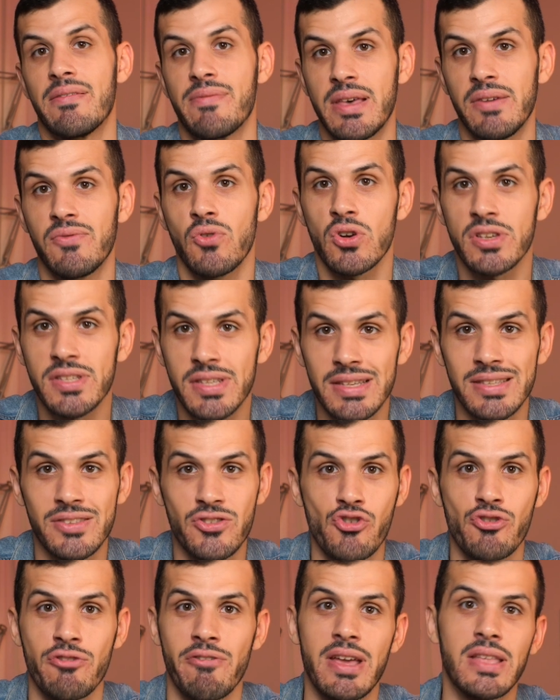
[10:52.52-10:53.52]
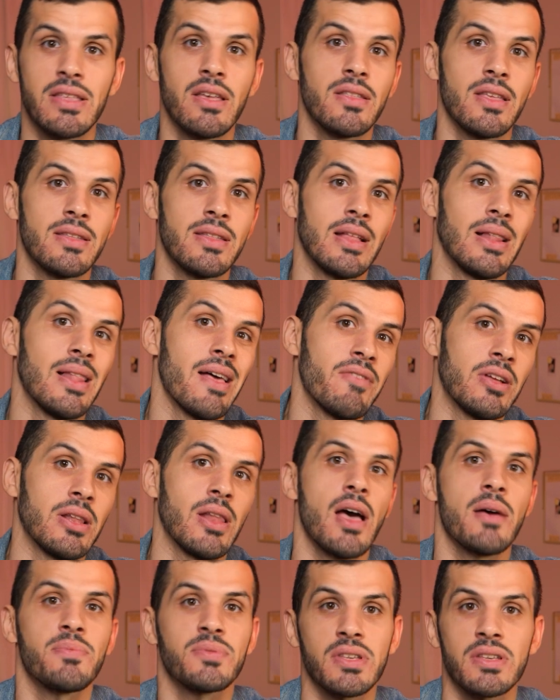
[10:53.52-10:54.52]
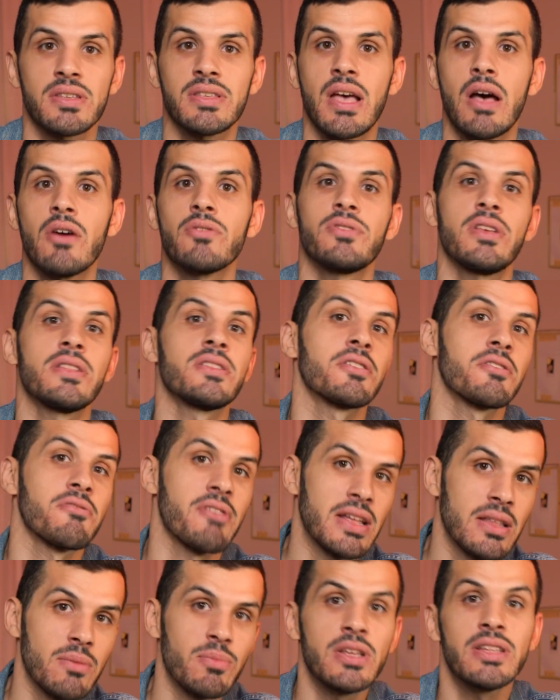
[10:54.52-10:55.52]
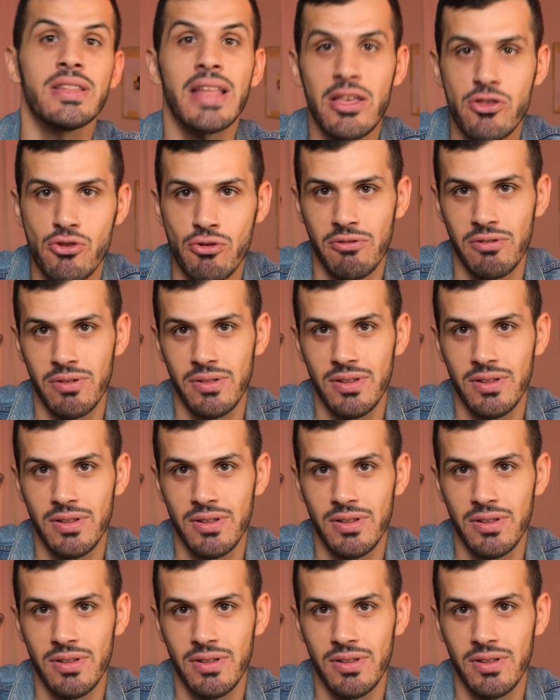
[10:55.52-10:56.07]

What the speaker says: The voices generated in Elevenlabs sound incredibly natural.